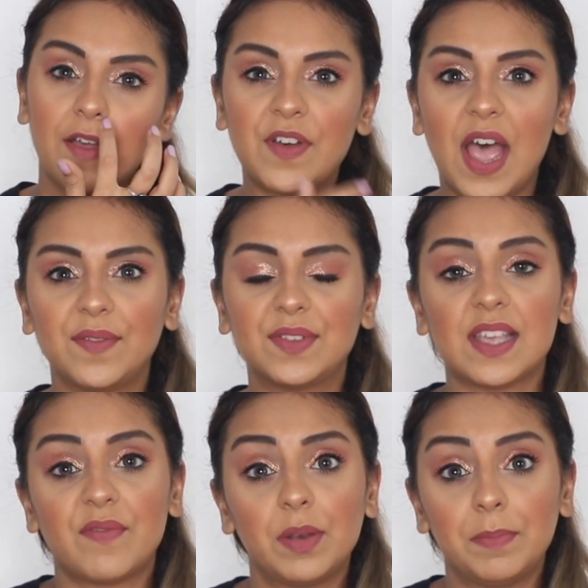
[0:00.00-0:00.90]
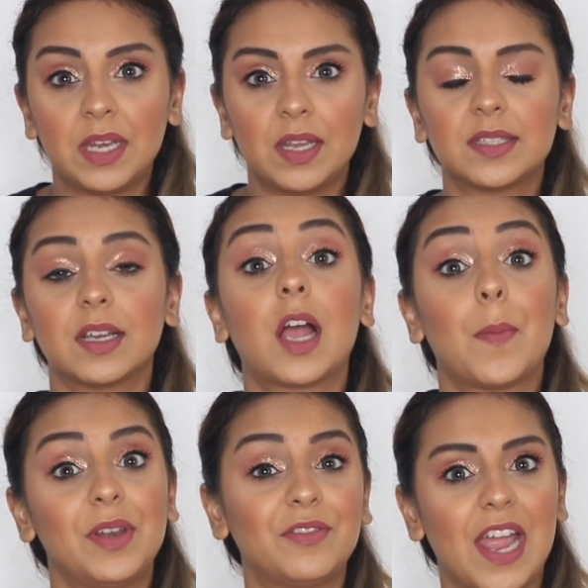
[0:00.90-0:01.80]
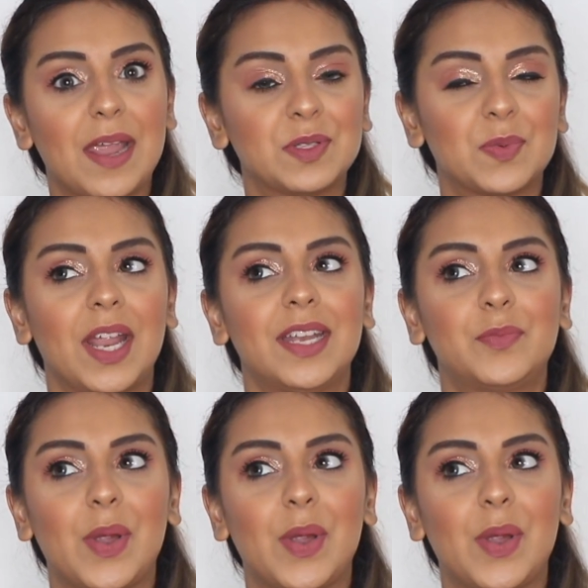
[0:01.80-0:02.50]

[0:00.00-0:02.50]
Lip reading: 5-7 minutes a couple of times when I